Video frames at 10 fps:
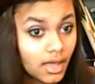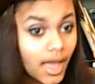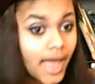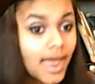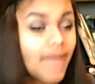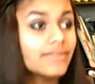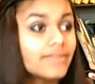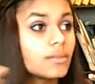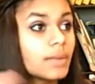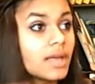And
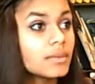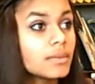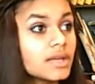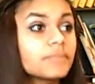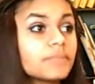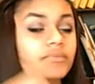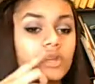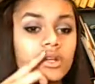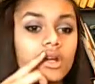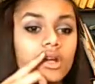the baby,
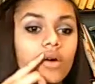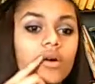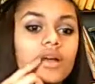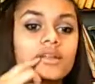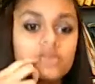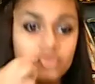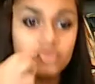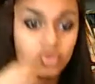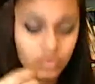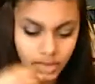you know, it's
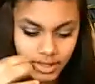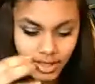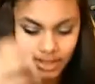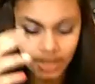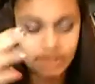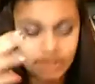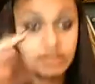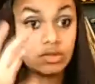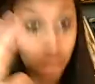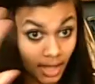drooling, and
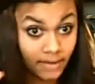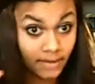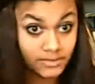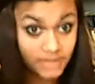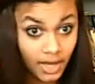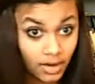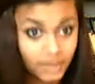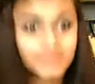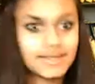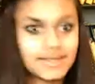it's kind of scary
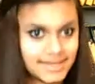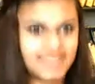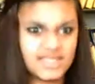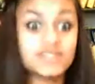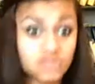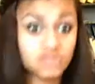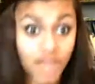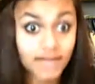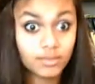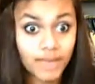because it's like this
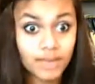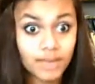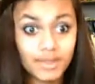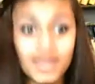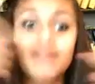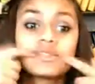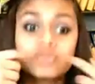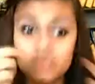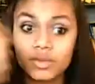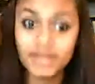giant baby, and it's
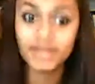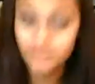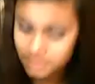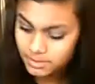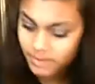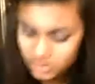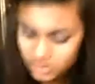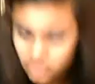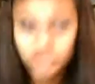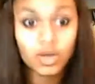drooling, and the spit
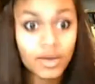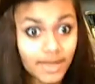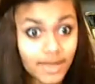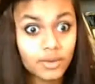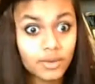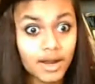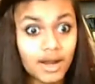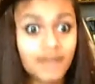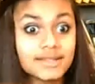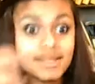is just going everywhere,
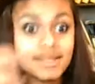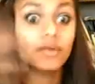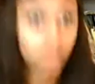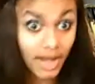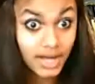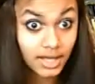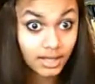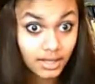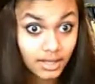and it's like raining